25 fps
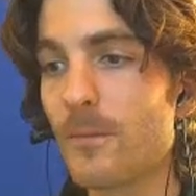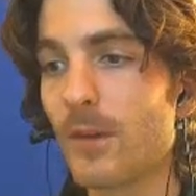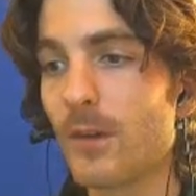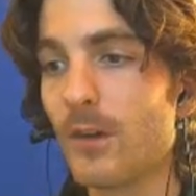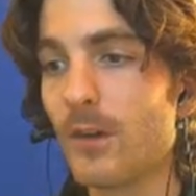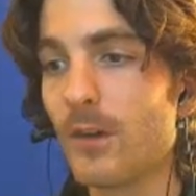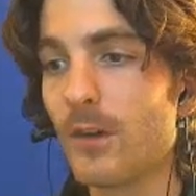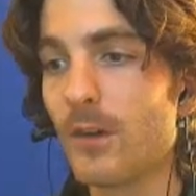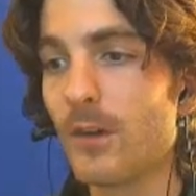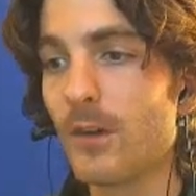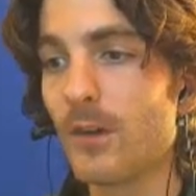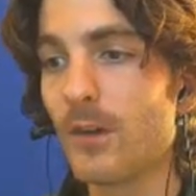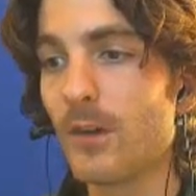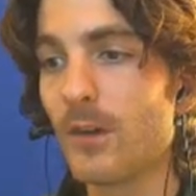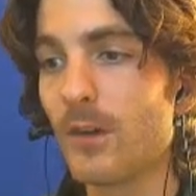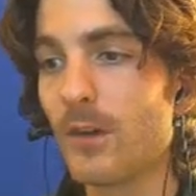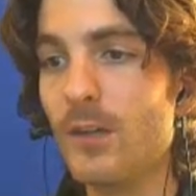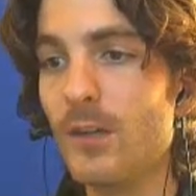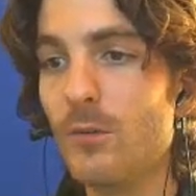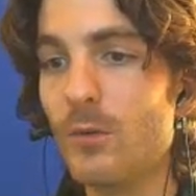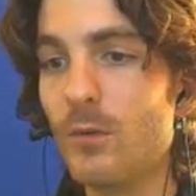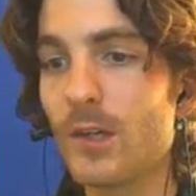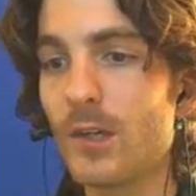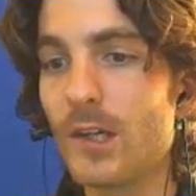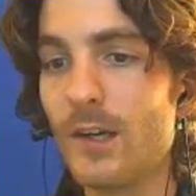So if you see
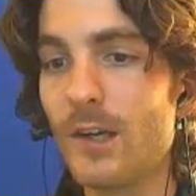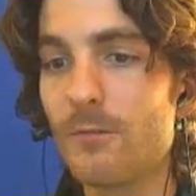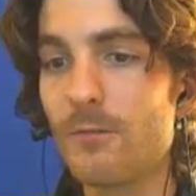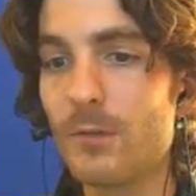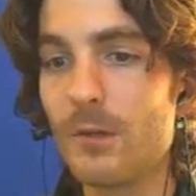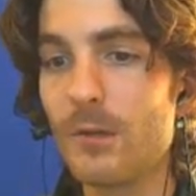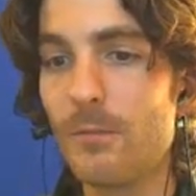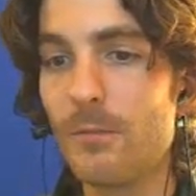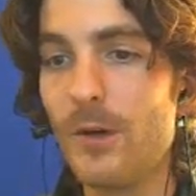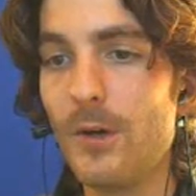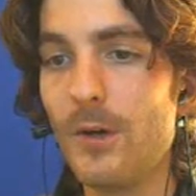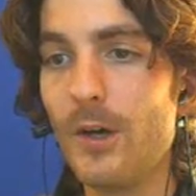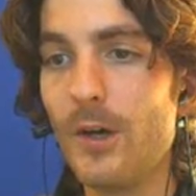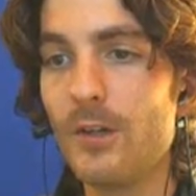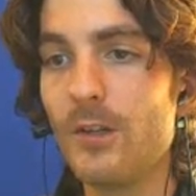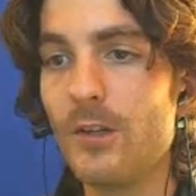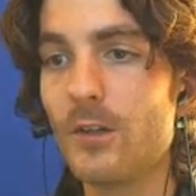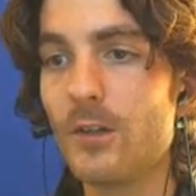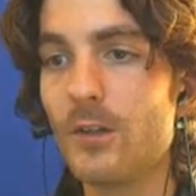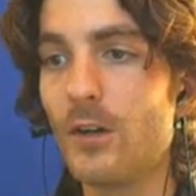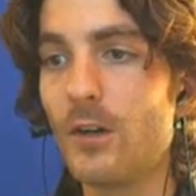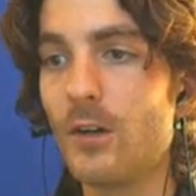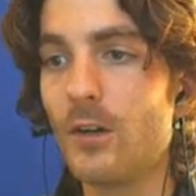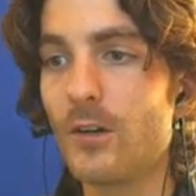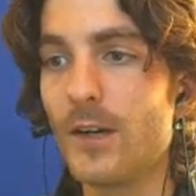what I've prepared
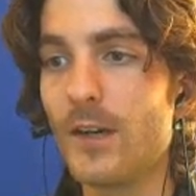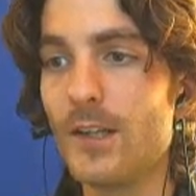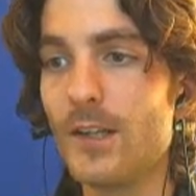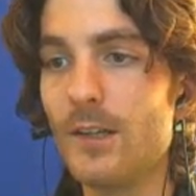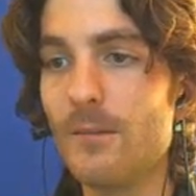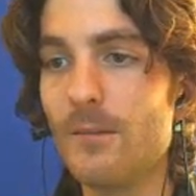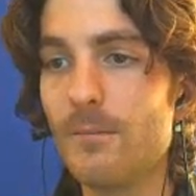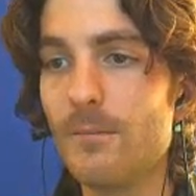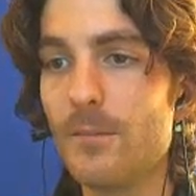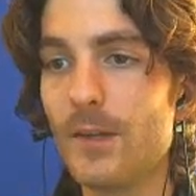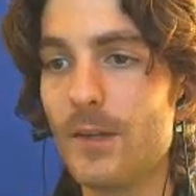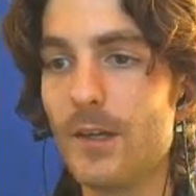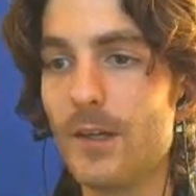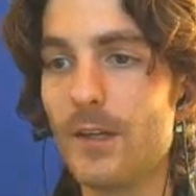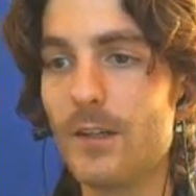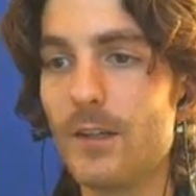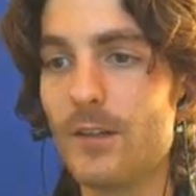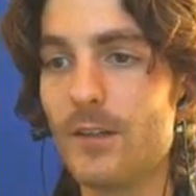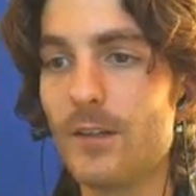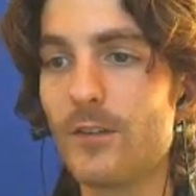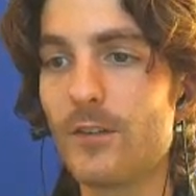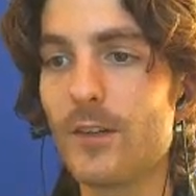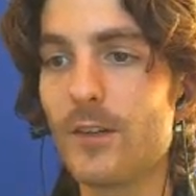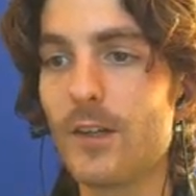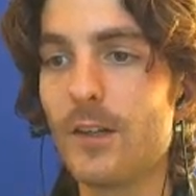here already, it
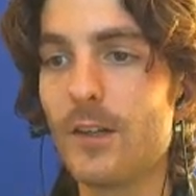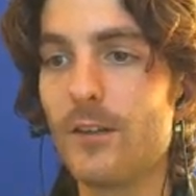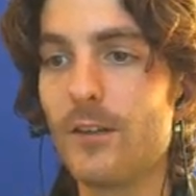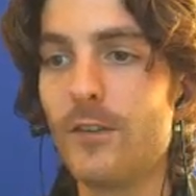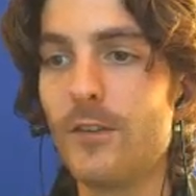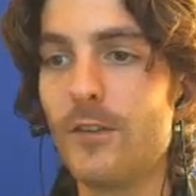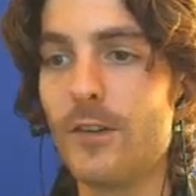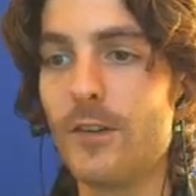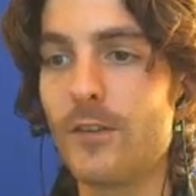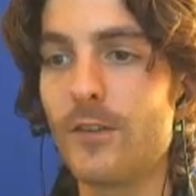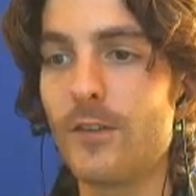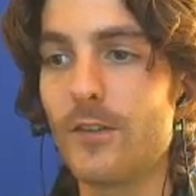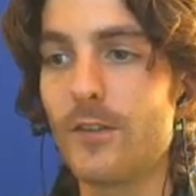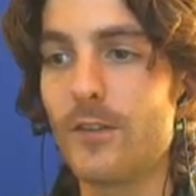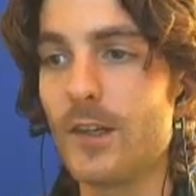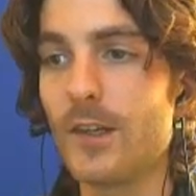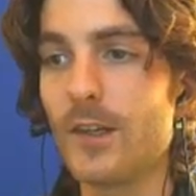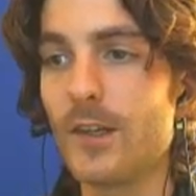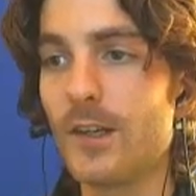is this